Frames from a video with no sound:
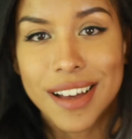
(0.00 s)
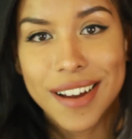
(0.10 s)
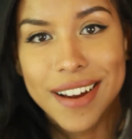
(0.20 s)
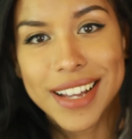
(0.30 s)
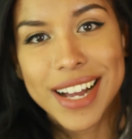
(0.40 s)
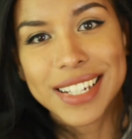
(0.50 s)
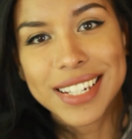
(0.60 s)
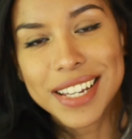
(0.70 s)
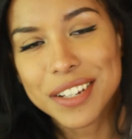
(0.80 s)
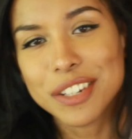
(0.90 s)
Alright guys,
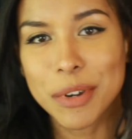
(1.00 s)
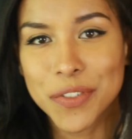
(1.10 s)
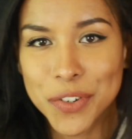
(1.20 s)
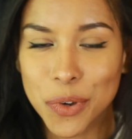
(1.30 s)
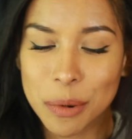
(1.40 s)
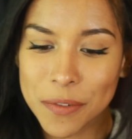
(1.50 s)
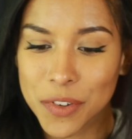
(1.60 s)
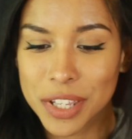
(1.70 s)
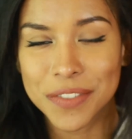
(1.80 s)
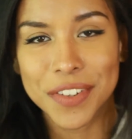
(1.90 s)
thank you so much for joining me
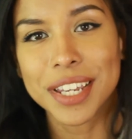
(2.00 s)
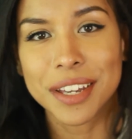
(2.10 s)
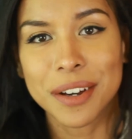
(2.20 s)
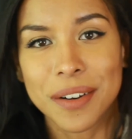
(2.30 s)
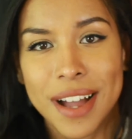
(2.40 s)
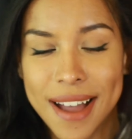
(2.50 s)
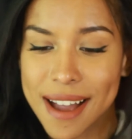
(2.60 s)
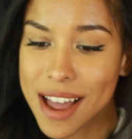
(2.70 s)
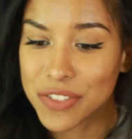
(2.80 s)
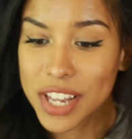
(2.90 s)
for this video.
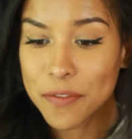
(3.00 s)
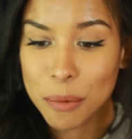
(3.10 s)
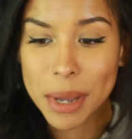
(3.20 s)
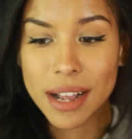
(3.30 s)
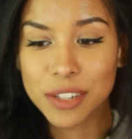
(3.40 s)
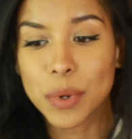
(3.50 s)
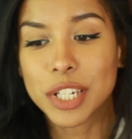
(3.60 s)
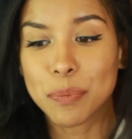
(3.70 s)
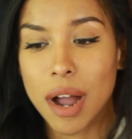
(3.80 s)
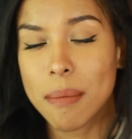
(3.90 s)
I think for my next one
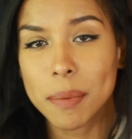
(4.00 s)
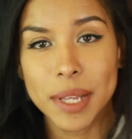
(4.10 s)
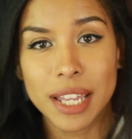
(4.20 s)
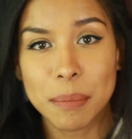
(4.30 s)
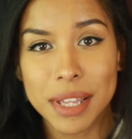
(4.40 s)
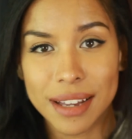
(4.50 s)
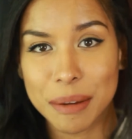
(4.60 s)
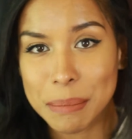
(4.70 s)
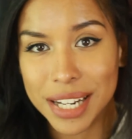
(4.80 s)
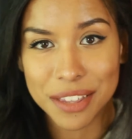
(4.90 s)
it's probably going to be like
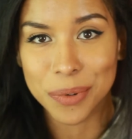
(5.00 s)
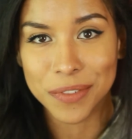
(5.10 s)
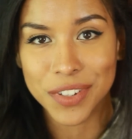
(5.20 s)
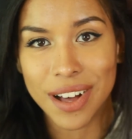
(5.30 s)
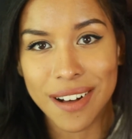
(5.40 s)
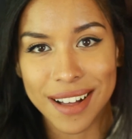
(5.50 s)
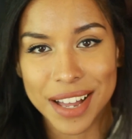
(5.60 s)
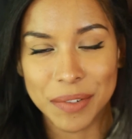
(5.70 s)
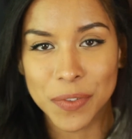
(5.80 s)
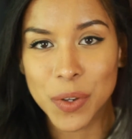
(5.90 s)
a mini thrift haul. I
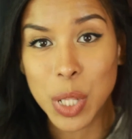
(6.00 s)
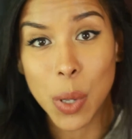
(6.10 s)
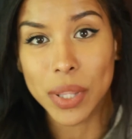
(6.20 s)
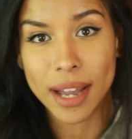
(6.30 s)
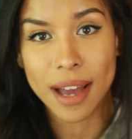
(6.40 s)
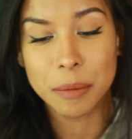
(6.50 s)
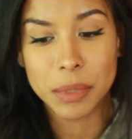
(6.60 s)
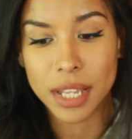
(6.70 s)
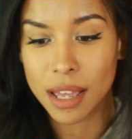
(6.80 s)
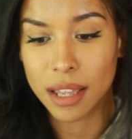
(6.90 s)
have a few clothing
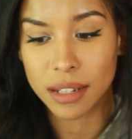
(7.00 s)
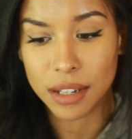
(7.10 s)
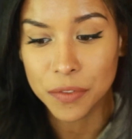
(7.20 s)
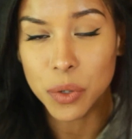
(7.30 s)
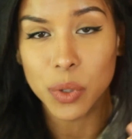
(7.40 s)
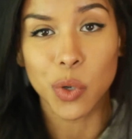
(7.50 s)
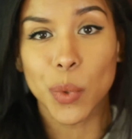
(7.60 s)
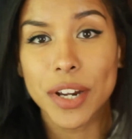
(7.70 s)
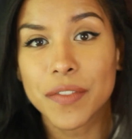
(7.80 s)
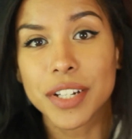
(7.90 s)
items and a few little
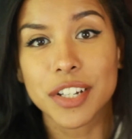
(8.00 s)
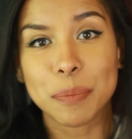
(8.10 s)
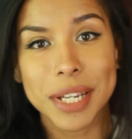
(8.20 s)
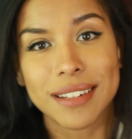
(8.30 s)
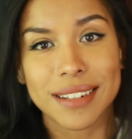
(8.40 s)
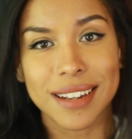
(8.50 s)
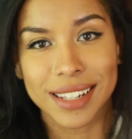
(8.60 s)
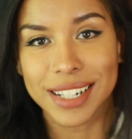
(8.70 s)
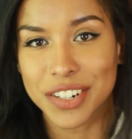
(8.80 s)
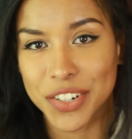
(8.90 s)
weird vintage pieces
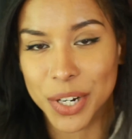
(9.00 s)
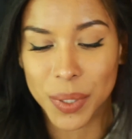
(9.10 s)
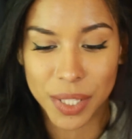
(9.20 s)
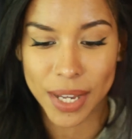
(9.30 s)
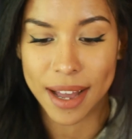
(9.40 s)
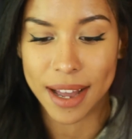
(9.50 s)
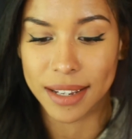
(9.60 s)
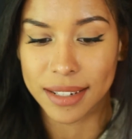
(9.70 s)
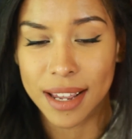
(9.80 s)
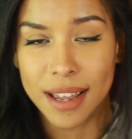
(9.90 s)
I'd like to share with you
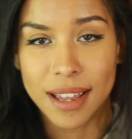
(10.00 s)
guys.